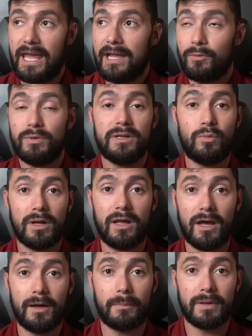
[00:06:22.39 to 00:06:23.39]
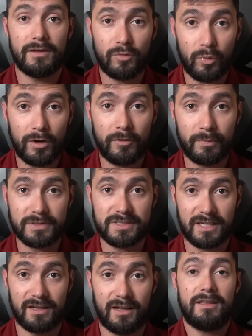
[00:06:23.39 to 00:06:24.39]
Equity went up in
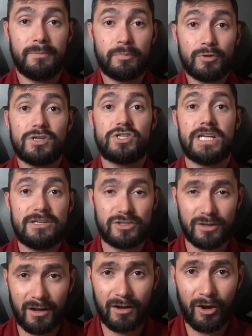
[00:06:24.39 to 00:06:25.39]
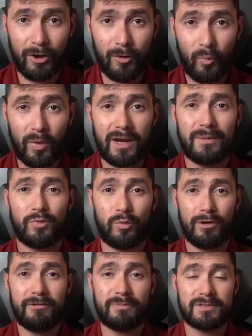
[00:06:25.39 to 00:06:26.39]
12%. The appreciation on a home went up
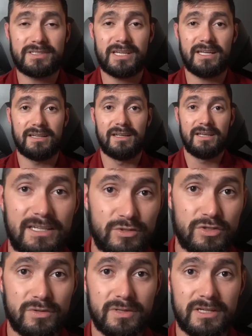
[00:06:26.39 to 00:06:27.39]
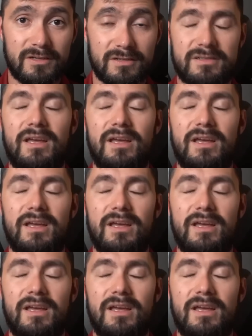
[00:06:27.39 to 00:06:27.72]
12% in 2 years.